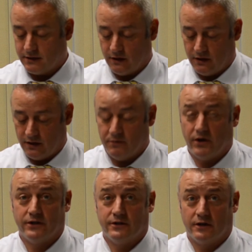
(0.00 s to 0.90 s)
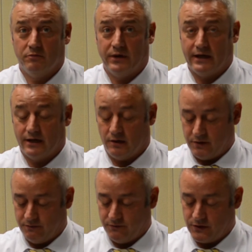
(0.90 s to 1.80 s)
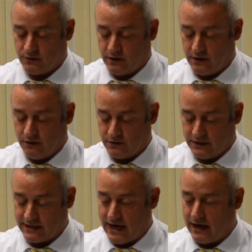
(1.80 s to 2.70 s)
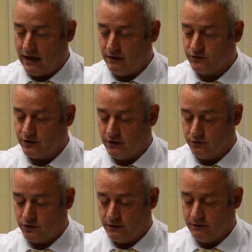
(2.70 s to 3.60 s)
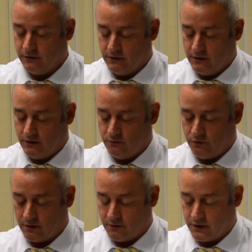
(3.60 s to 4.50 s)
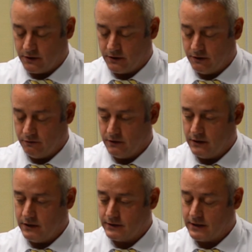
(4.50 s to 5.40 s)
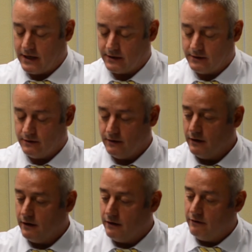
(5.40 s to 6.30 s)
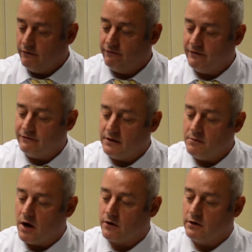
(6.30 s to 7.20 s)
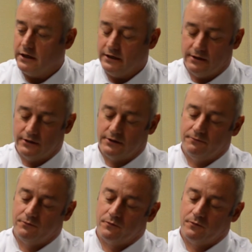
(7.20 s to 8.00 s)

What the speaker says: so that the monitor can pick it up. So I use this LL solution. And what I'm going to do is get 50 microlitres